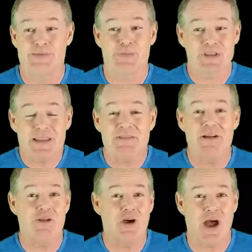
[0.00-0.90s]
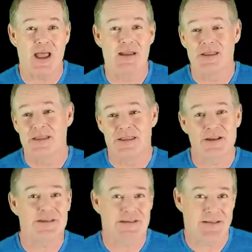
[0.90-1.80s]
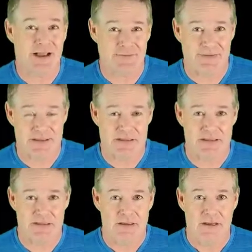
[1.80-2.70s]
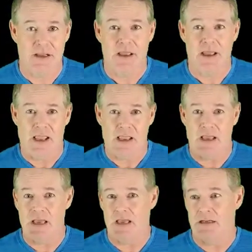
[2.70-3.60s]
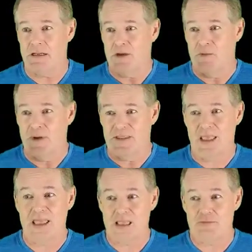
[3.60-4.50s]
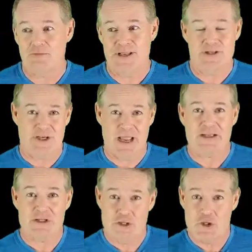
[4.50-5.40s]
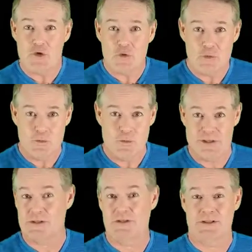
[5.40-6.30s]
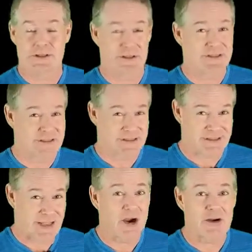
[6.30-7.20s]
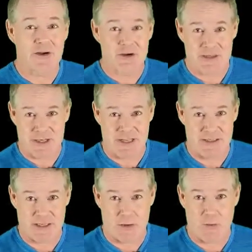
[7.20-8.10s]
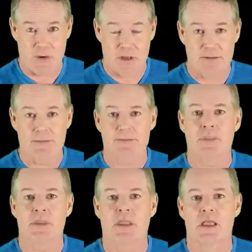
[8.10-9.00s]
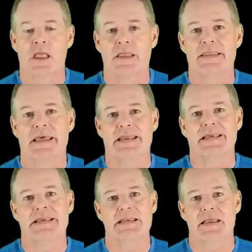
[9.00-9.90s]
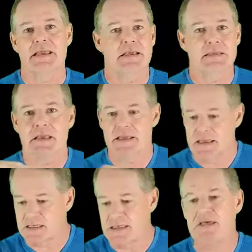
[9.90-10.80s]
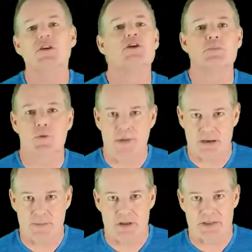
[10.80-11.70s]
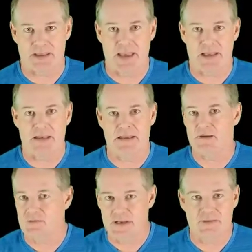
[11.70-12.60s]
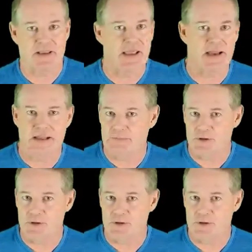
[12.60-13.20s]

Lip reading: Because believe it or not, they're the toughest. And when they reject you, which there's a darn good chance they would, then it can kill your momentum out the gate, and you never